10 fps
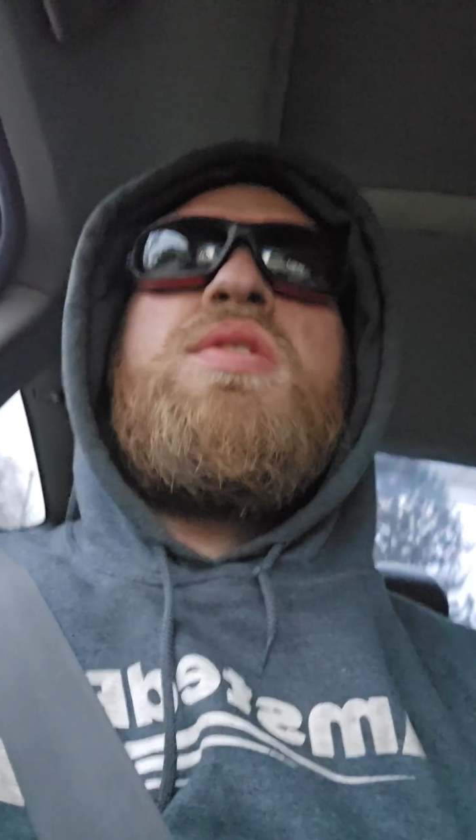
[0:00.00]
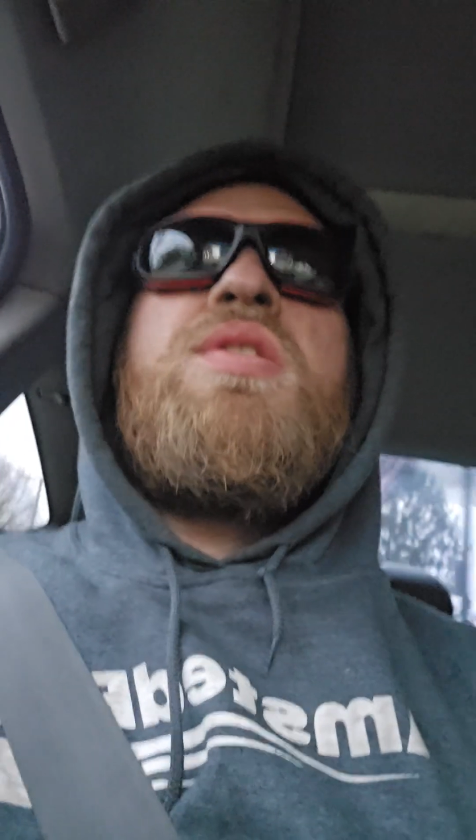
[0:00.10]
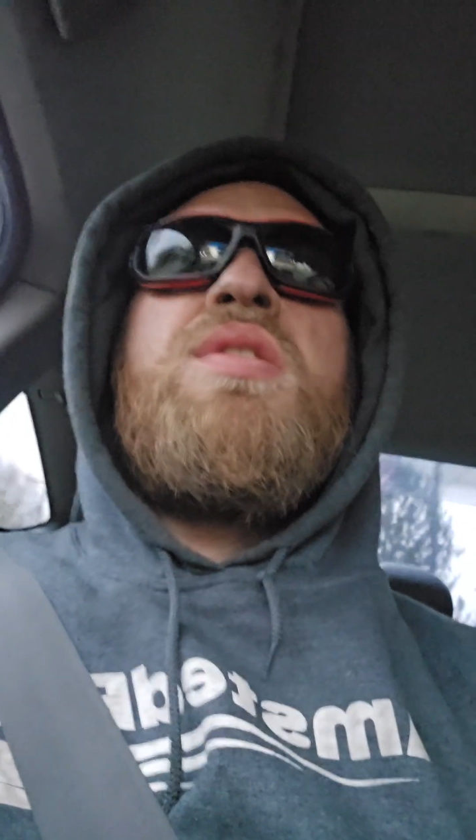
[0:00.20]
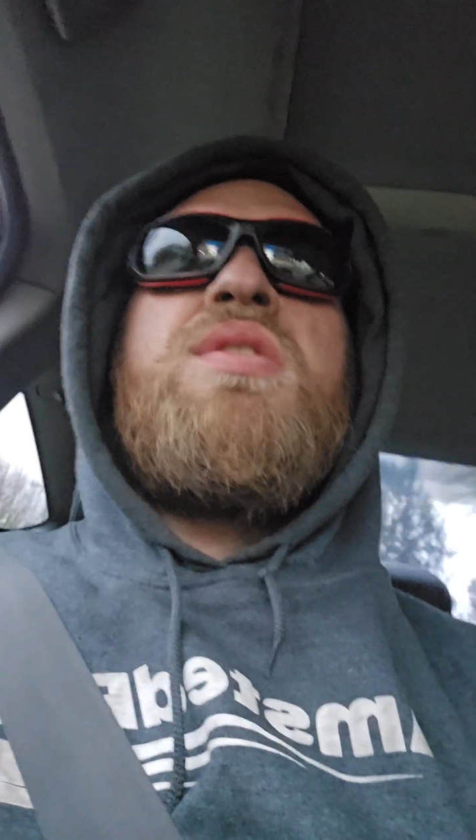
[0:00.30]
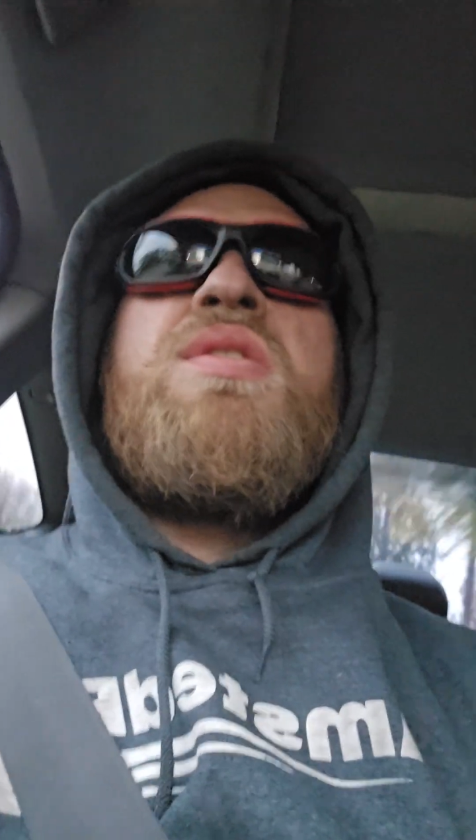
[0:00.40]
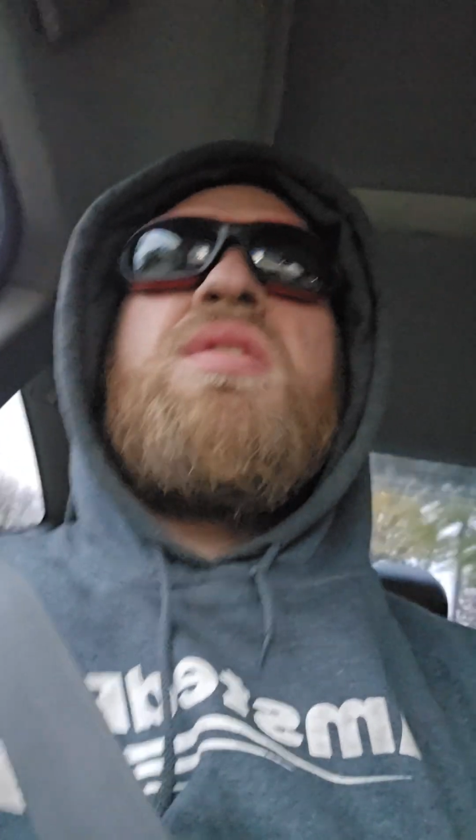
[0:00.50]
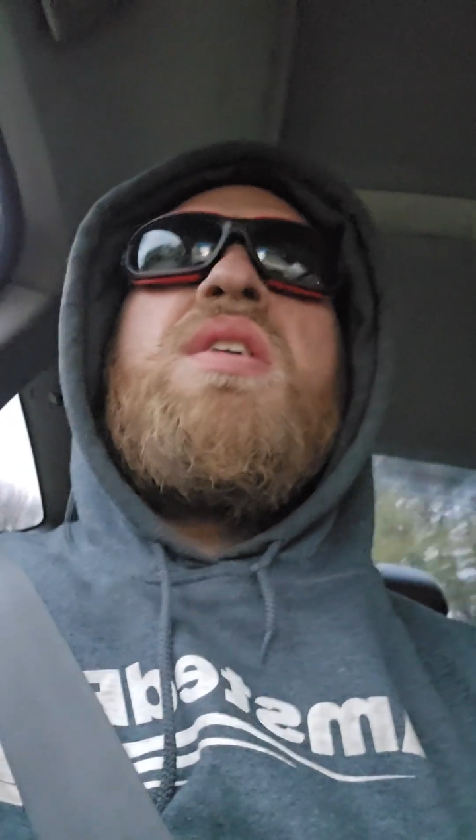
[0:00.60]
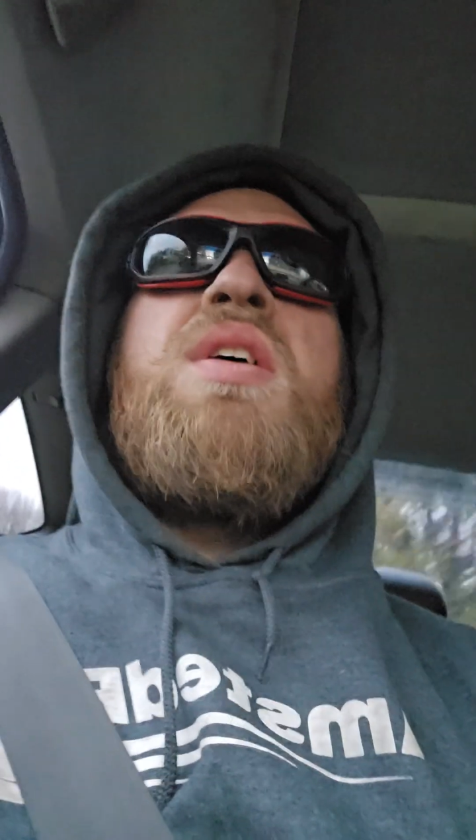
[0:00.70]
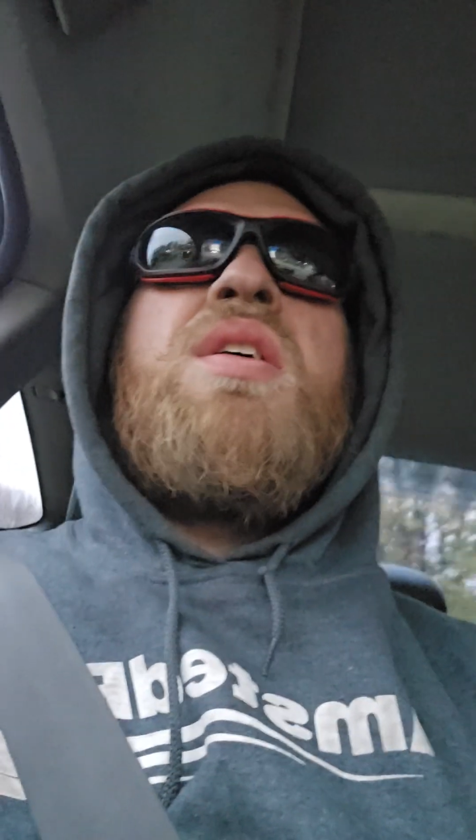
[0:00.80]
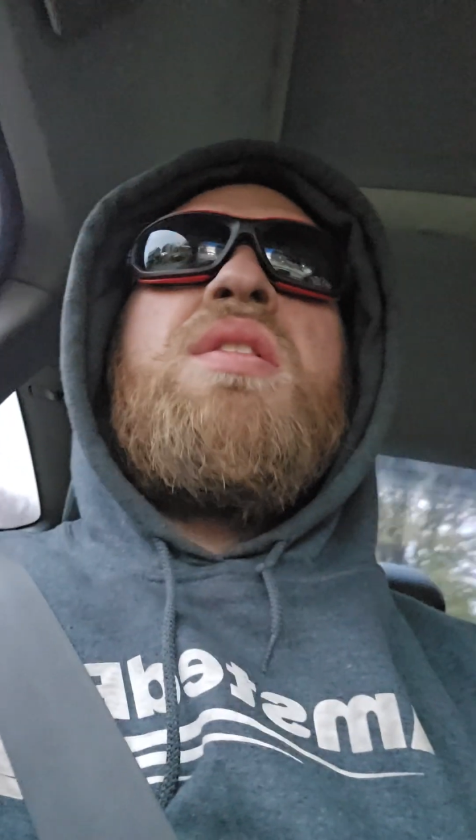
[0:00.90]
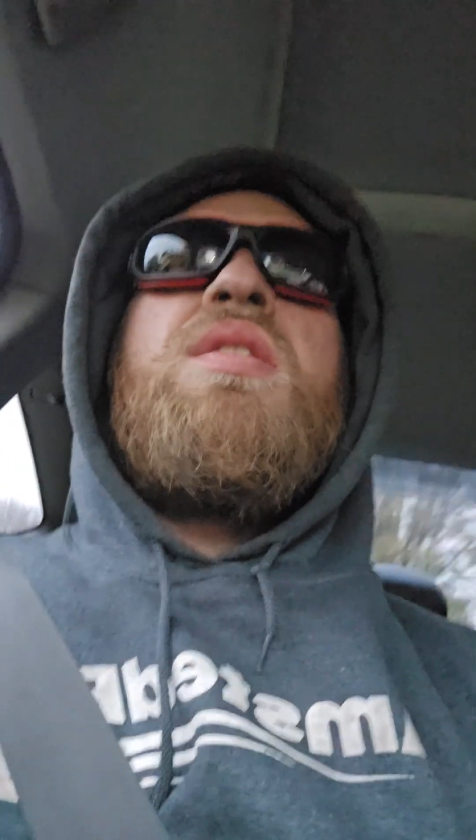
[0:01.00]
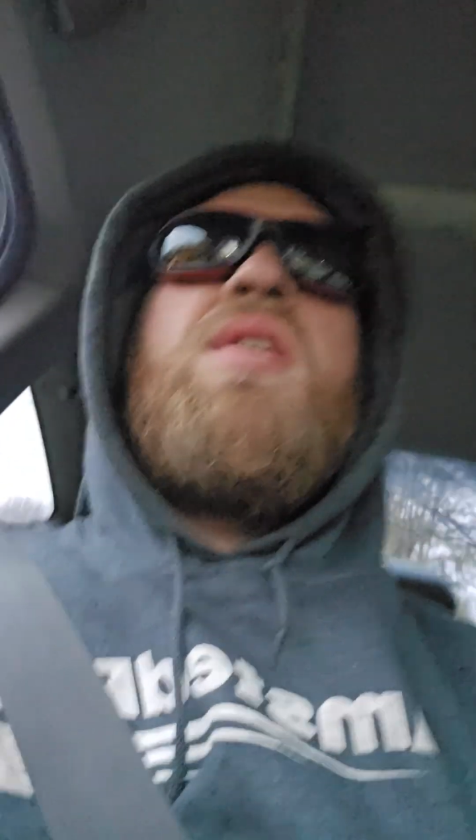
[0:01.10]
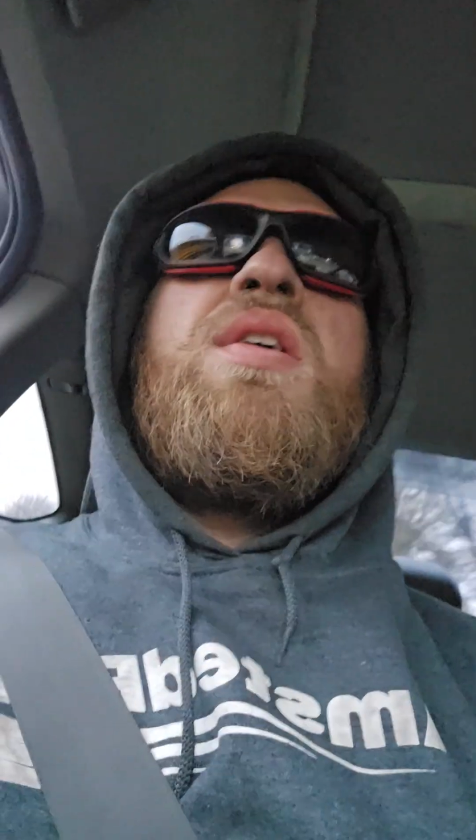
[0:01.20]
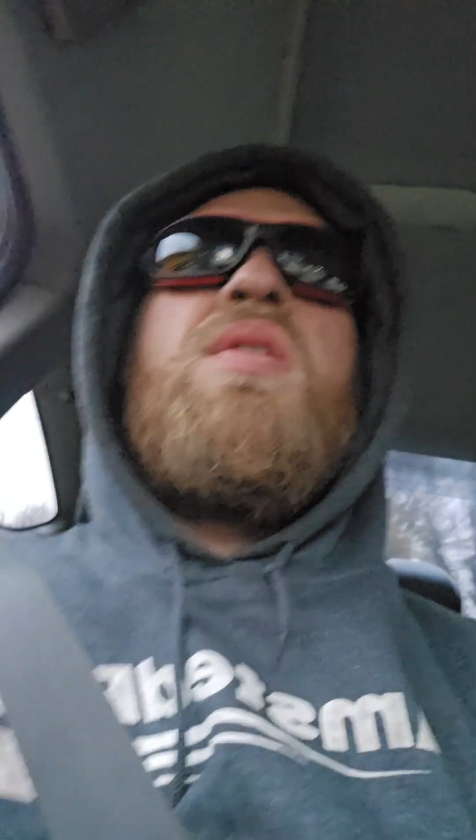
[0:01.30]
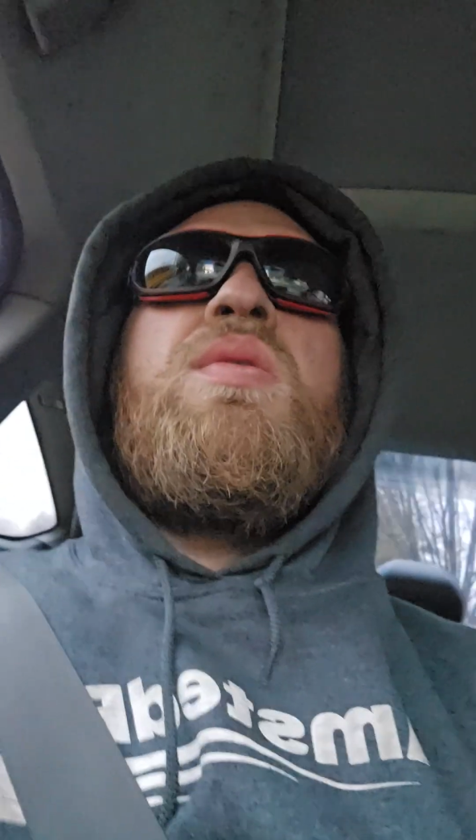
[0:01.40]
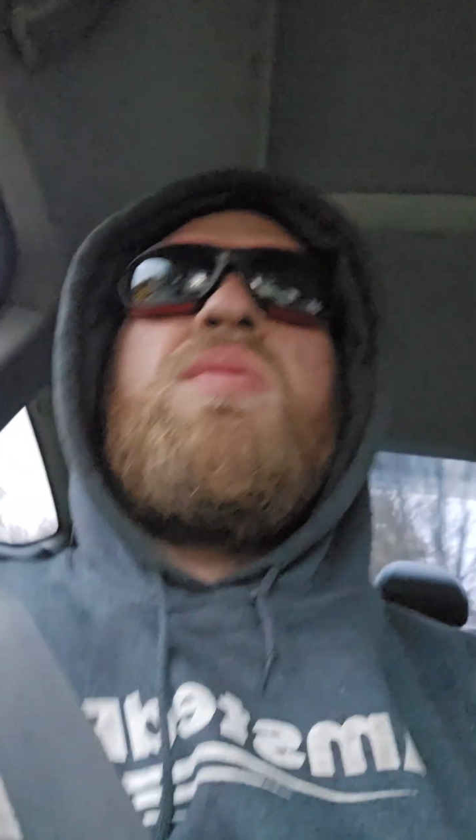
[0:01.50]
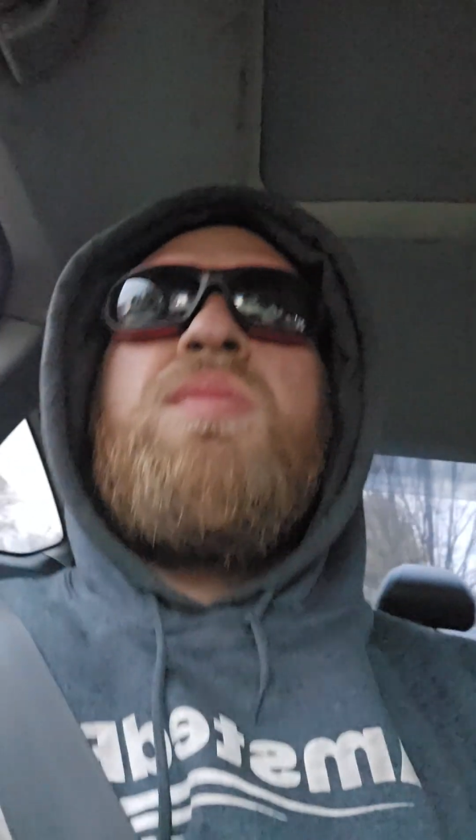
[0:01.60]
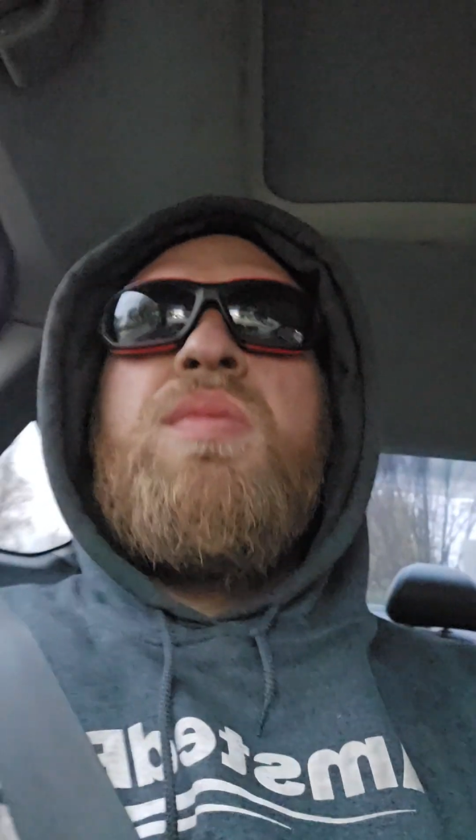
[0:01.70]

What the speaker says: just, the